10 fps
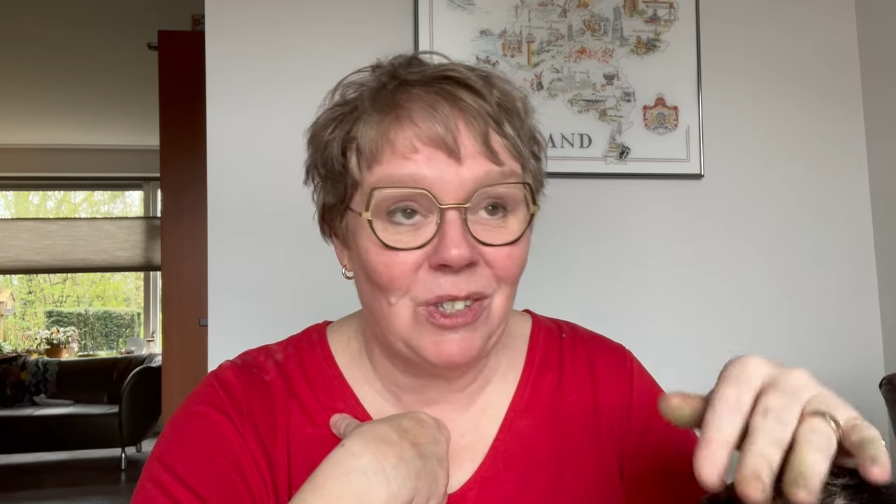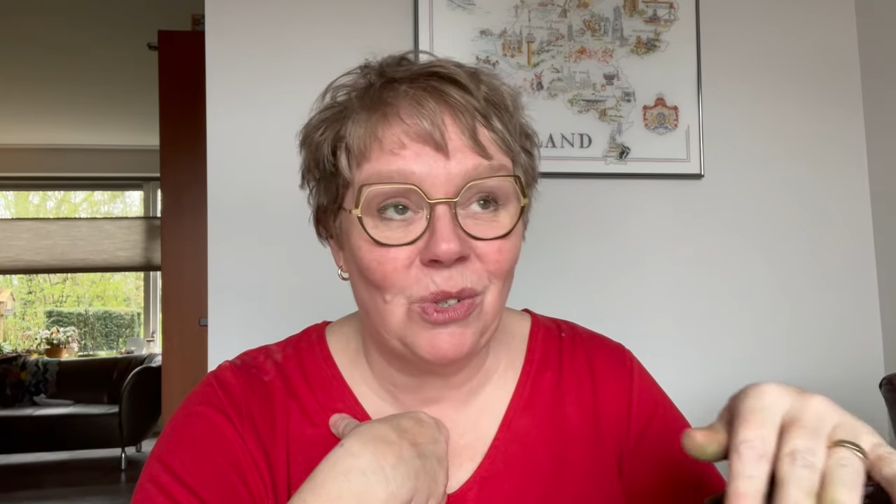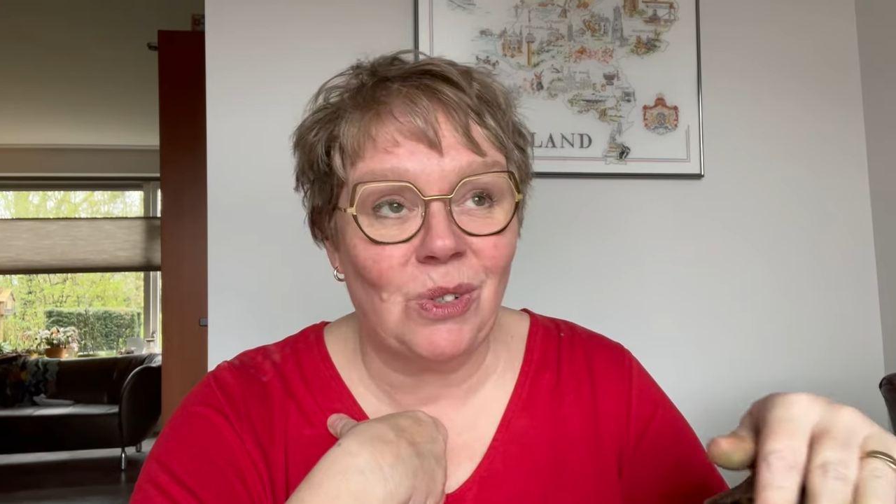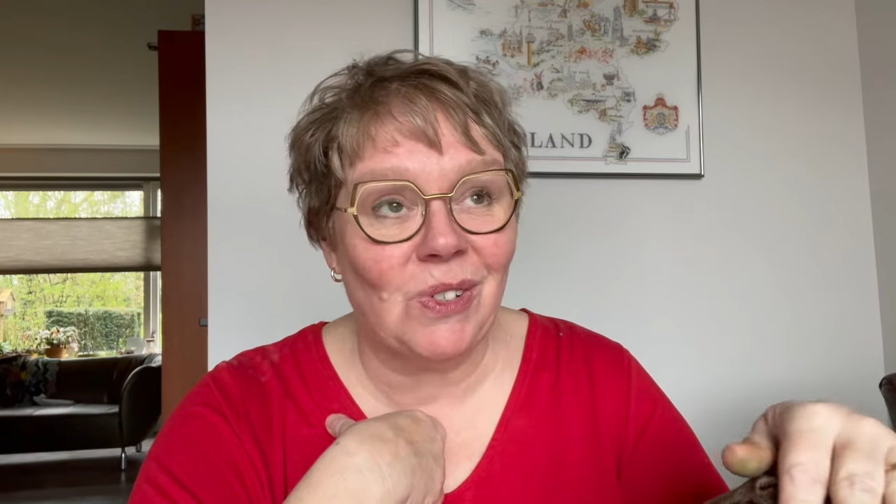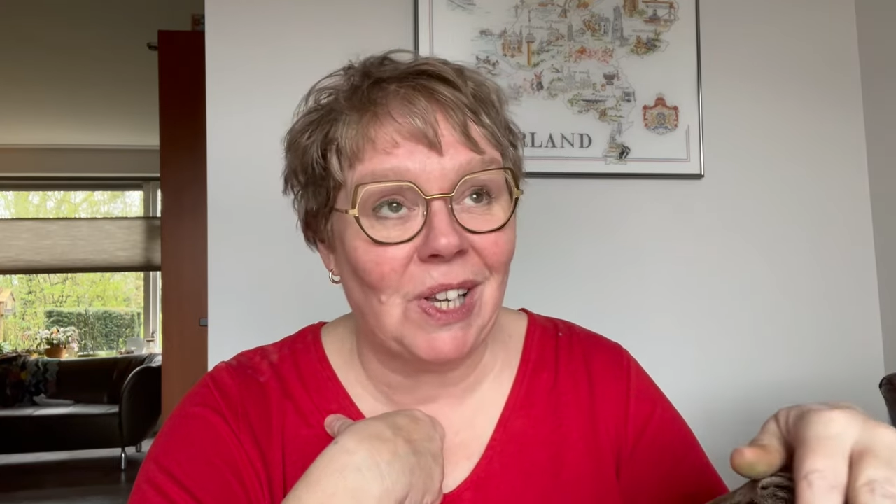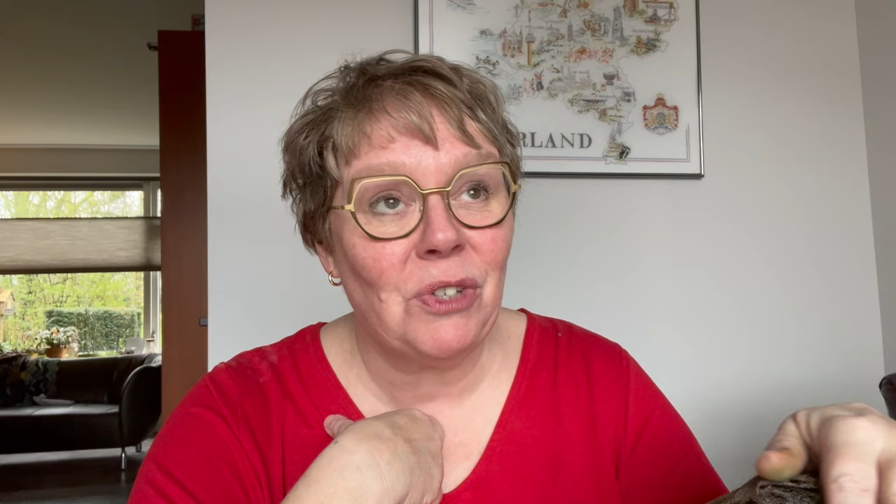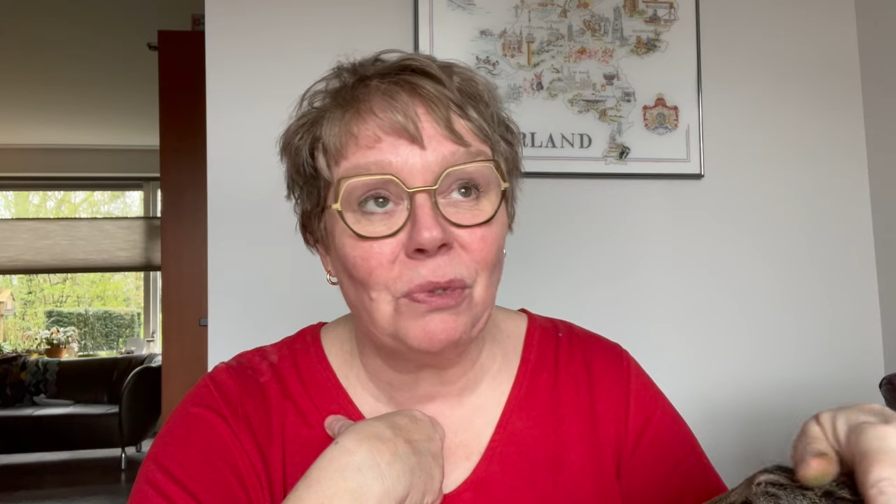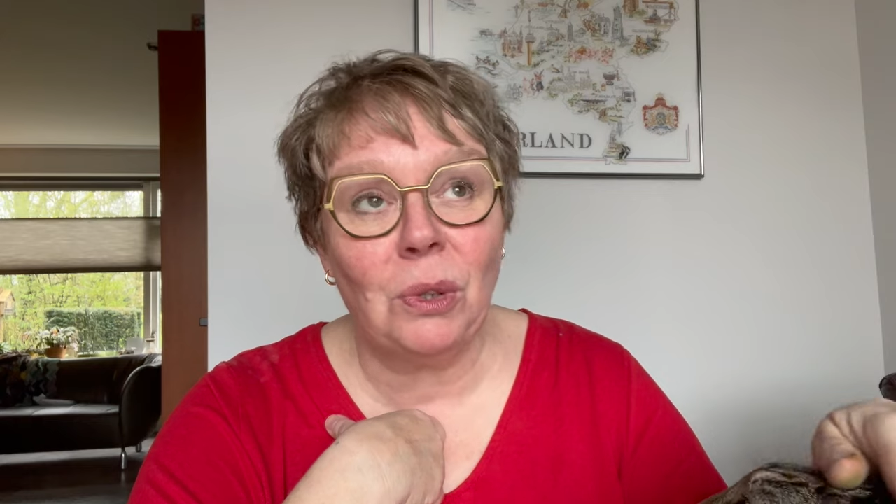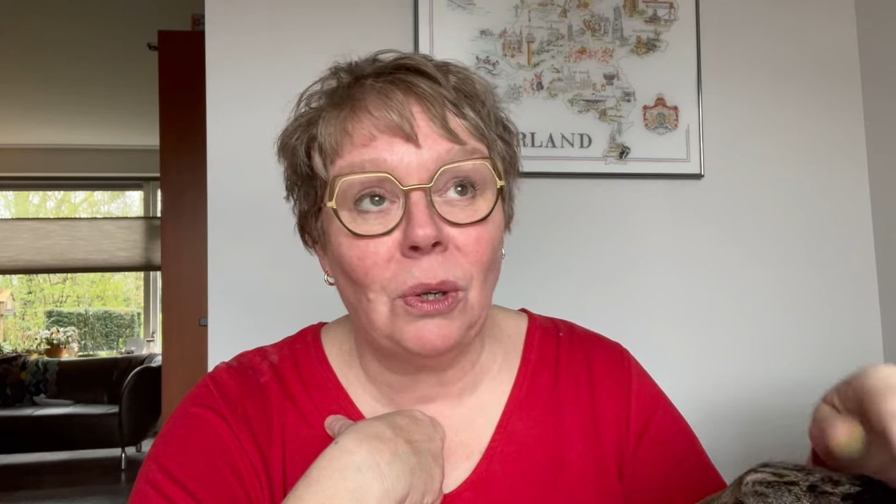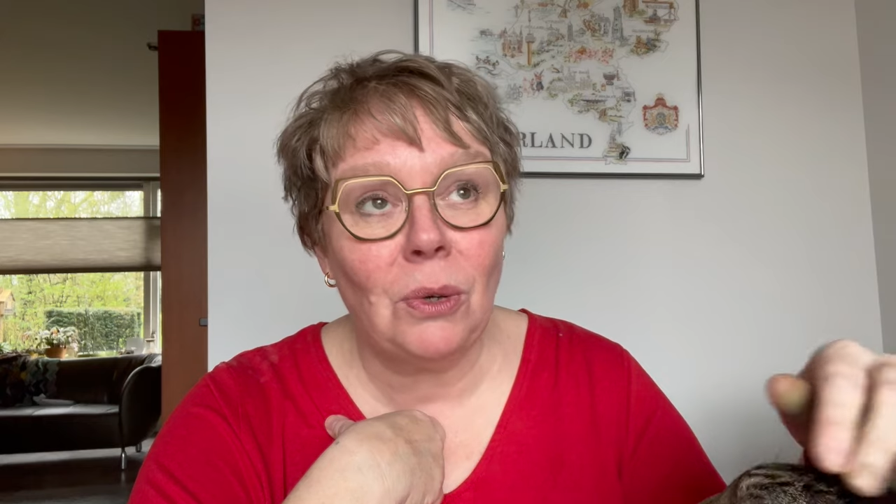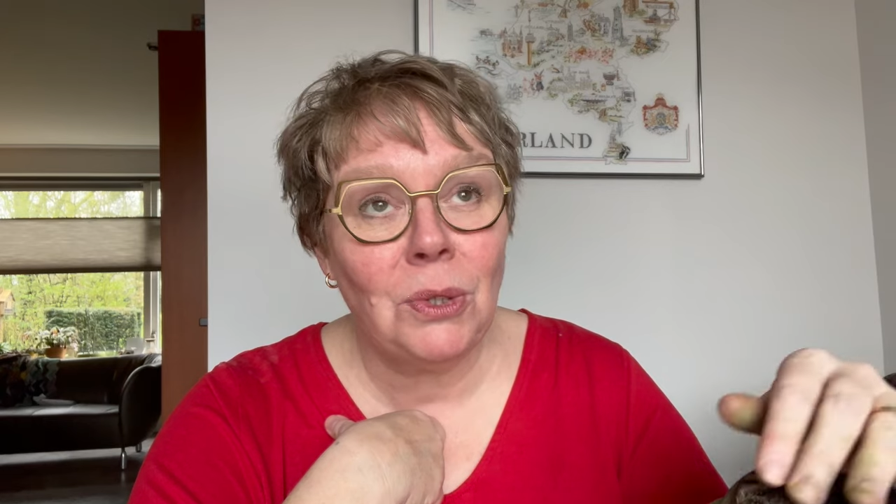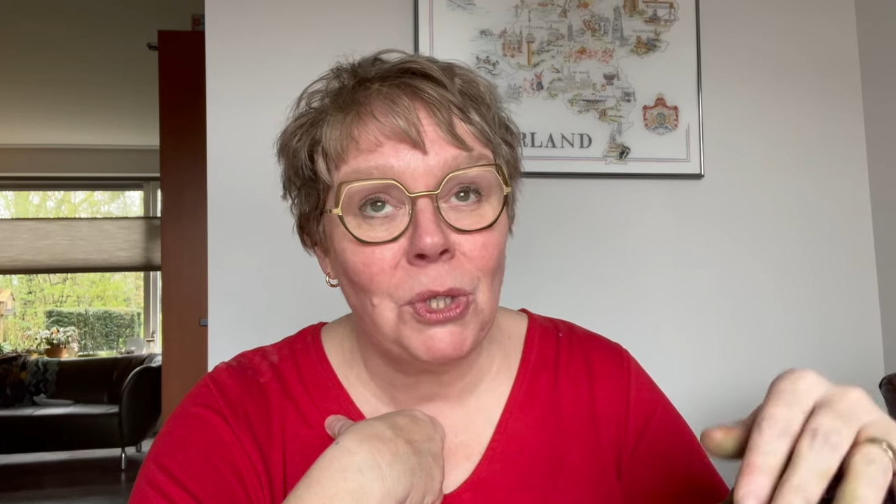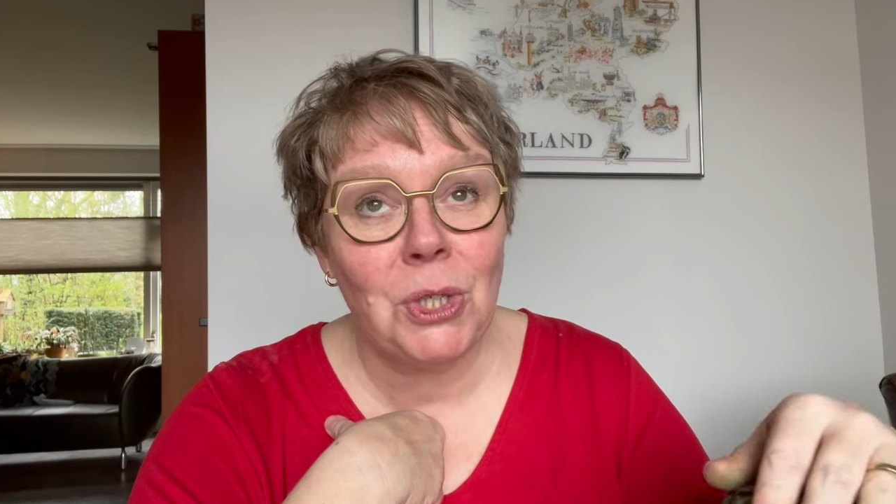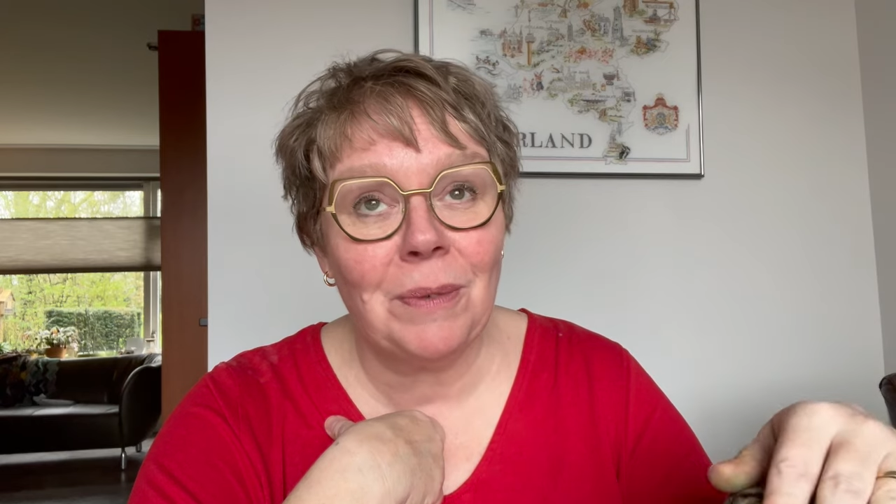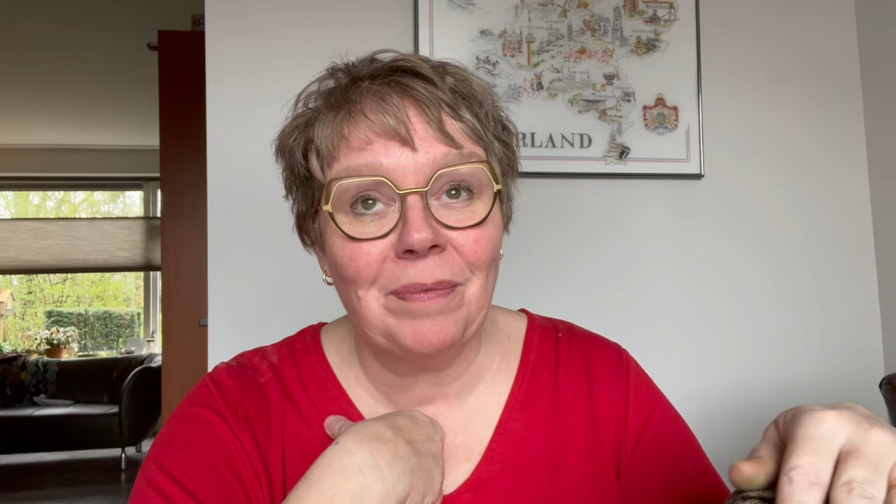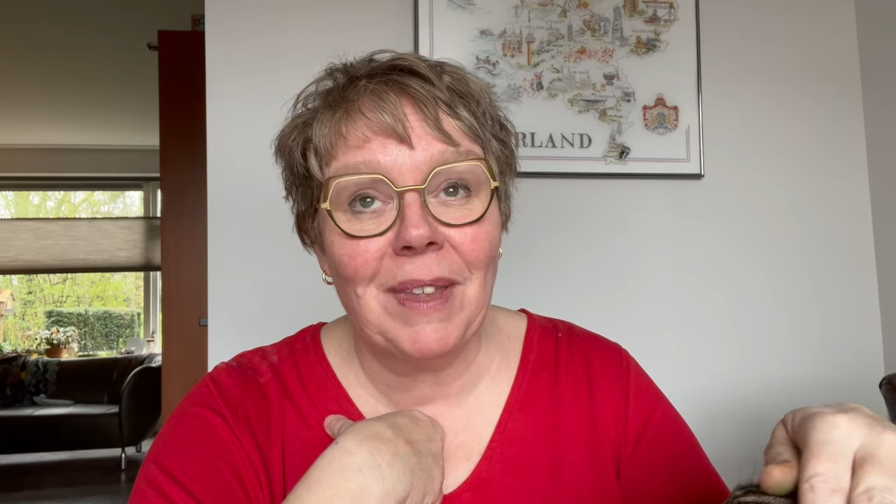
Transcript: successful launch,